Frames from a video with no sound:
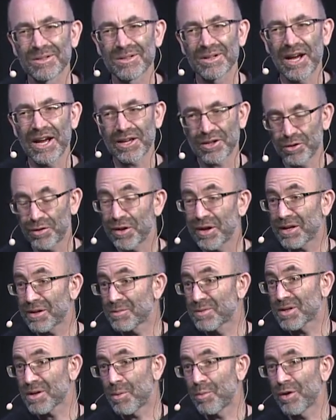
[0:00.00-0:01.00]
I can think of
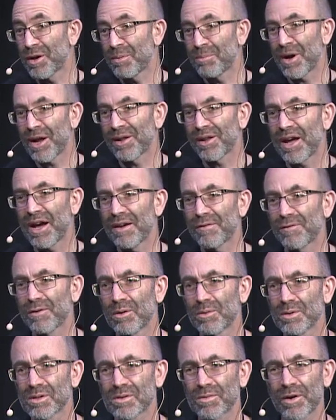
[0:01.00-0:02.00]
someone in my life that it
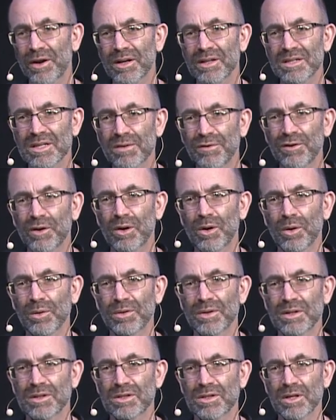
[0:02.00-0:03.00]
was very difficult
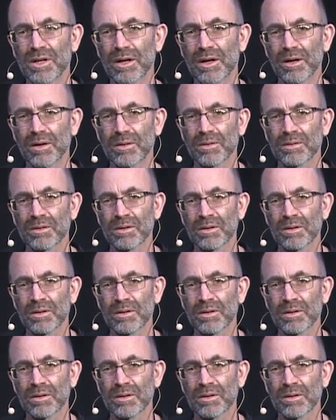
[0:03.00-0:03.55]
this year.